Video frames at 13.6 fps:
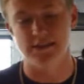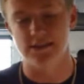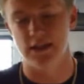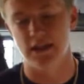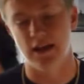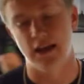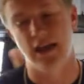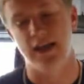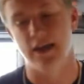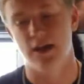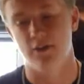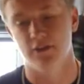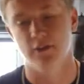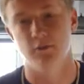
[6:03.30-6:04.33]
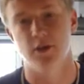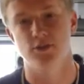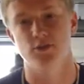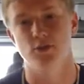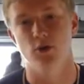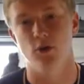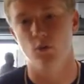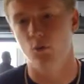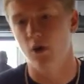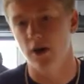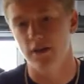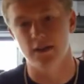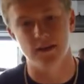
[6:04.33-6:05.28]
that I hang out with at my school,
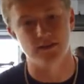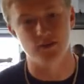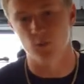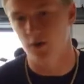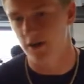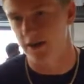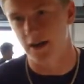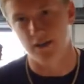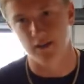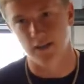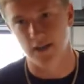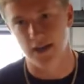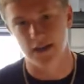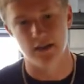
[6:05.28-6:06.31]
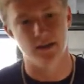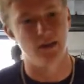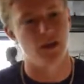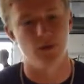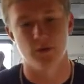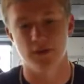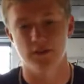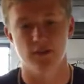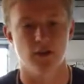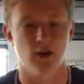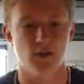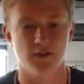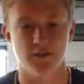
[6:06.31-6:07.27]
one likes to work out a lot. Another one, they
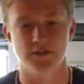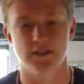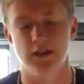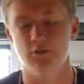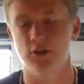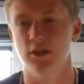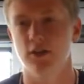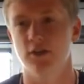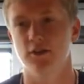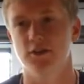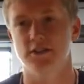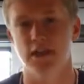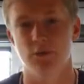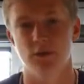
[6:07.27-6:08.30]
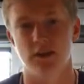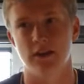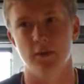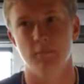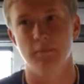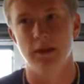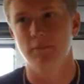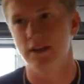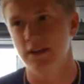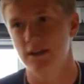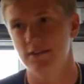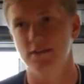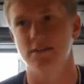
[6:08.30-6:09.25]
really don't understand what a commitment
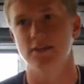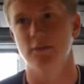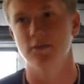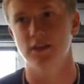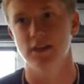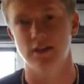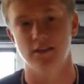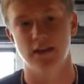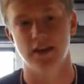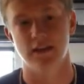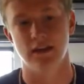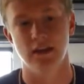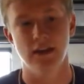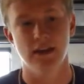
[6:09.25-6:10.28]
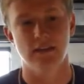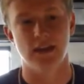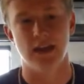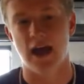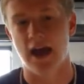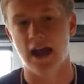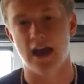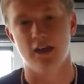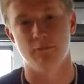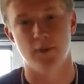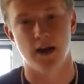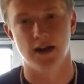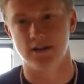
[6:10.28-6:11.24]
is to something like that. I
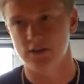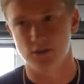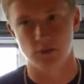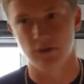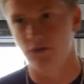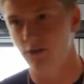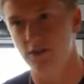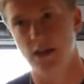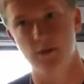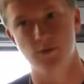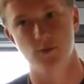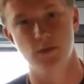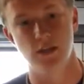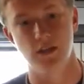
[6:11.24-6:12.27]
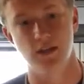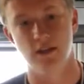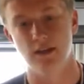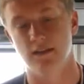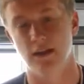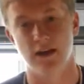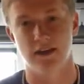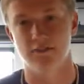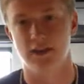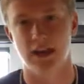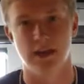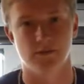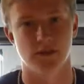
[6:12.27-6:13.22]
have practice 3-4 times a week, and I have
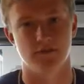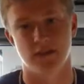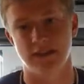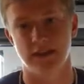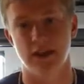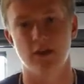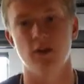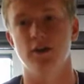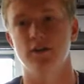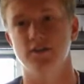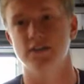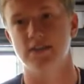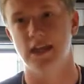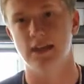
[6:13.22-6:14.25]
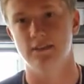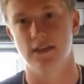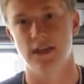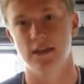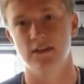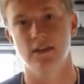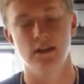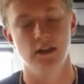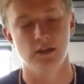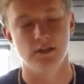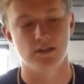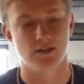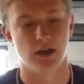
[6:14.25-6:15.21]
games up. Like they don't understand
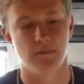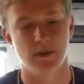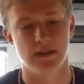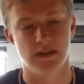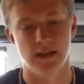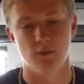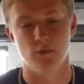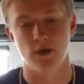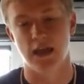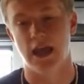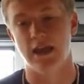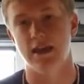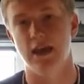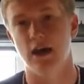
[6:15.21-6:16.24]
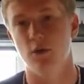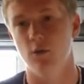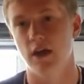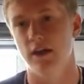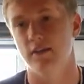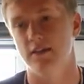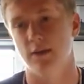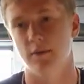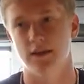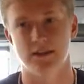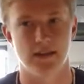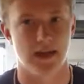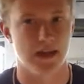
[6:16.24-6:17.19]
that. So I mean, yeah, we hang out. Anytime I
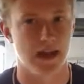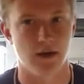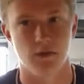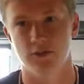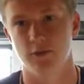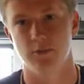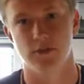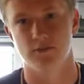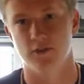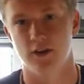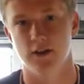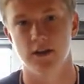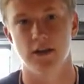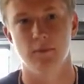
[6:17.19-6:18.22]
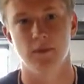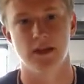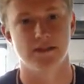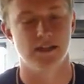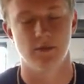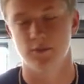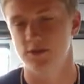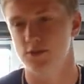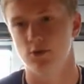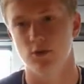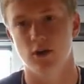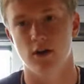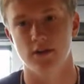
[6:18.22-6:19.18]
get to hang out with them, it's fun. I mean, I see them at
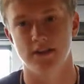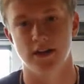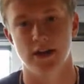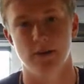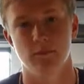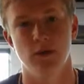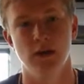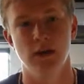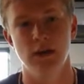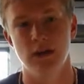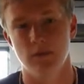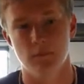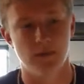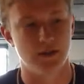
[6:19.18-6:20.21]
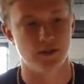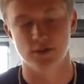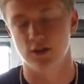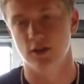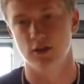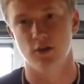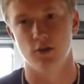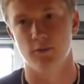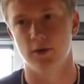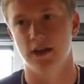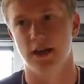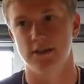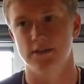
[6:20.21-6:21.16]
school all the time. I mean, just a good group
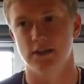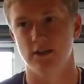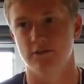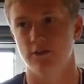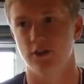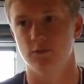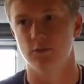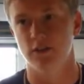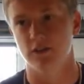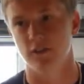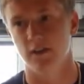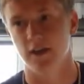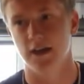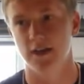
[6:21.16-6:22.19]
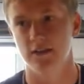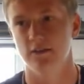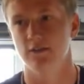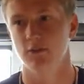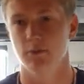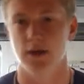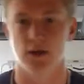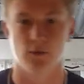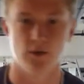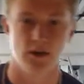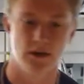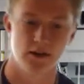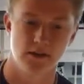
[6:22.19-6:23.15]
of guys to have fun with a lot, no matter
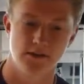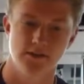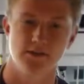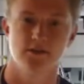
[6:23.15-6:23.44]
what it is.